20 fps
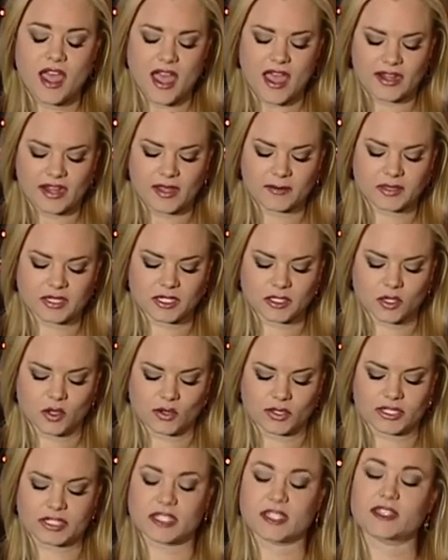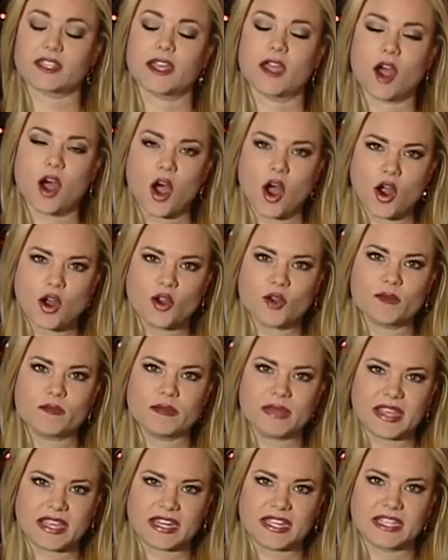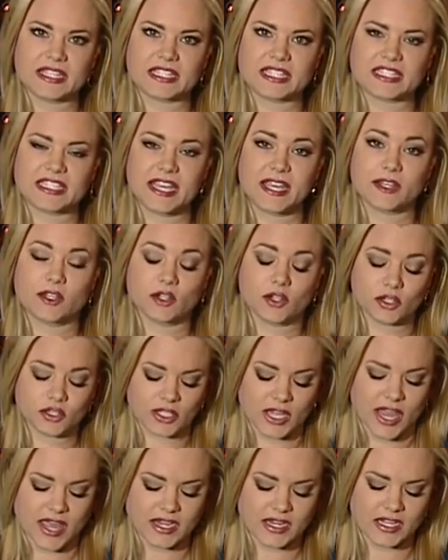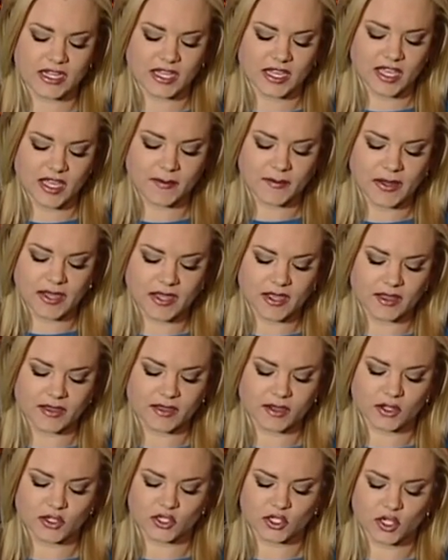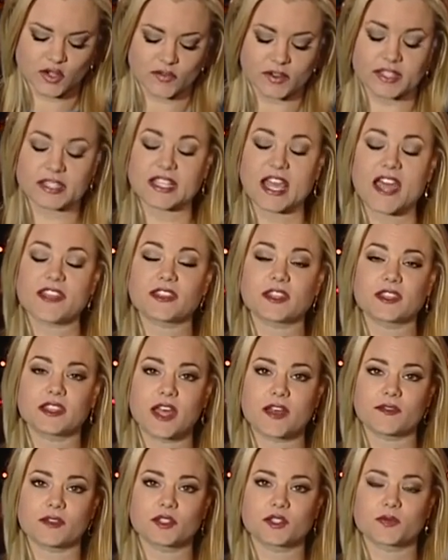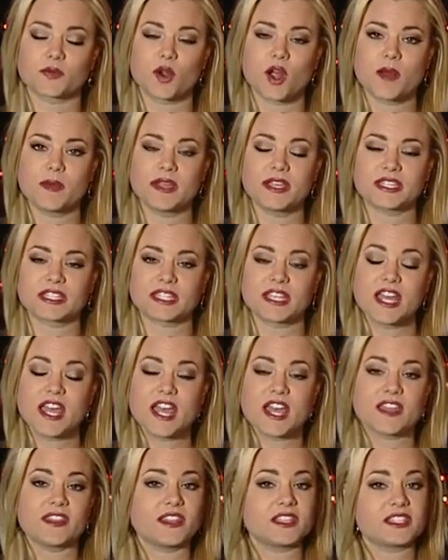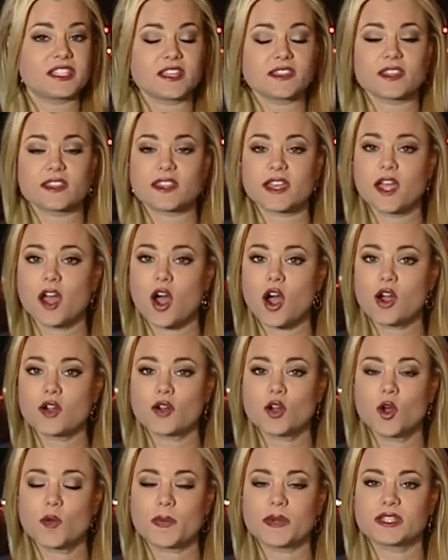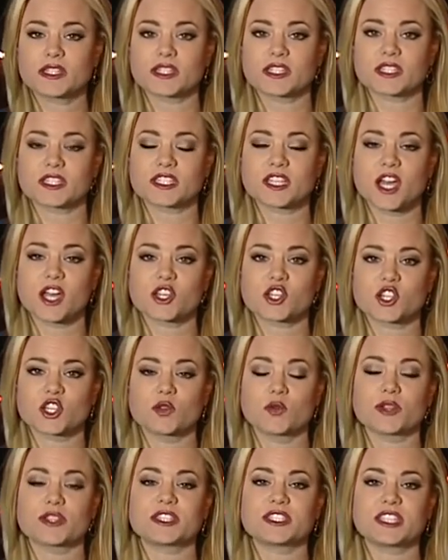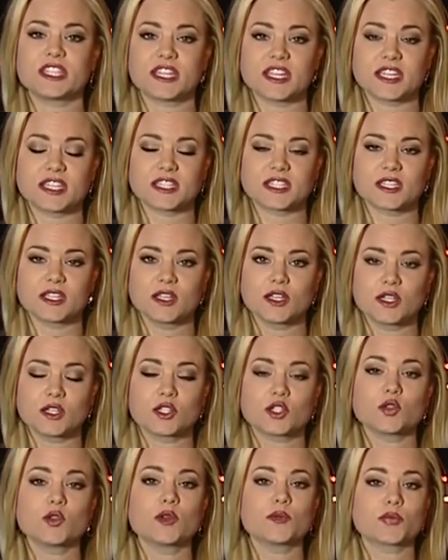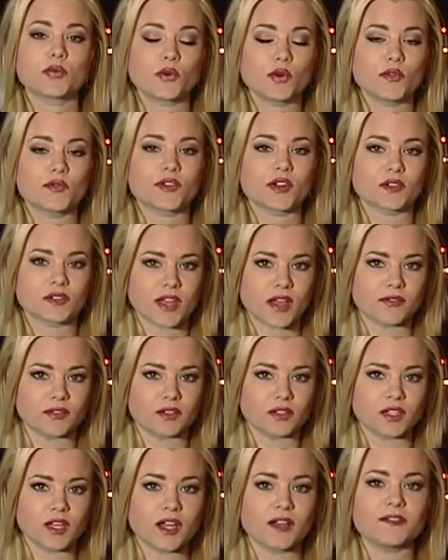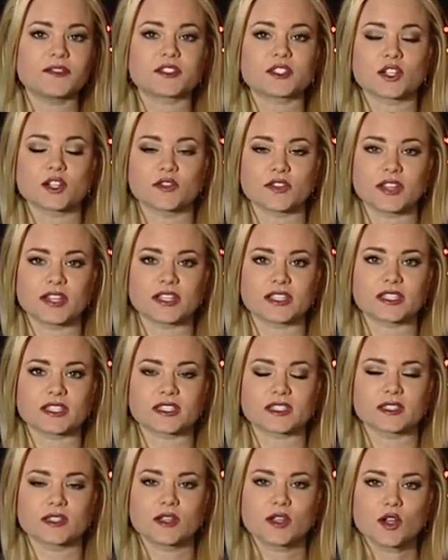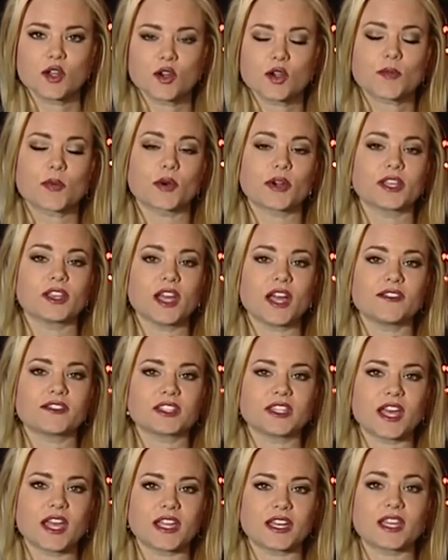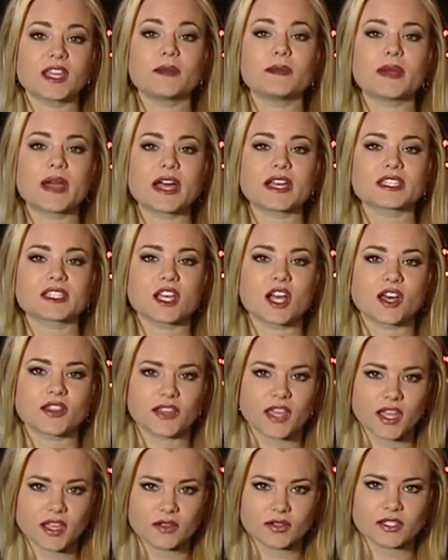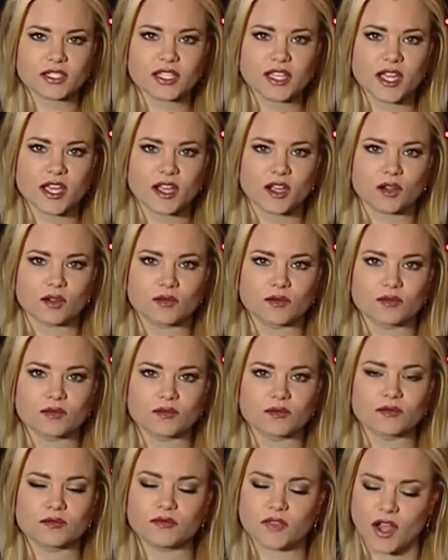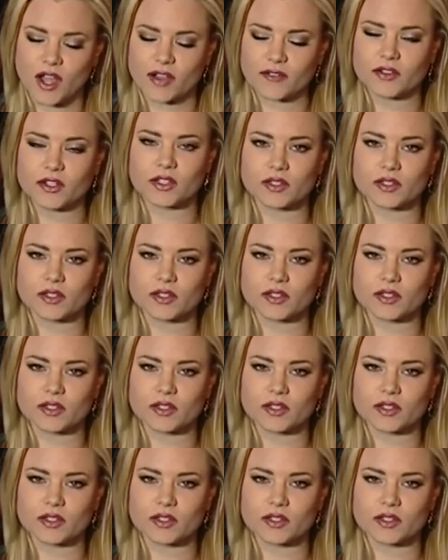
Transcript: And EMSA told us that they are meeting standards and keeping their service at the levels promised. And they say that they are open to discussion with cities to improve their level of service. Reporting live tonight, Kim Passoff, KOCO 5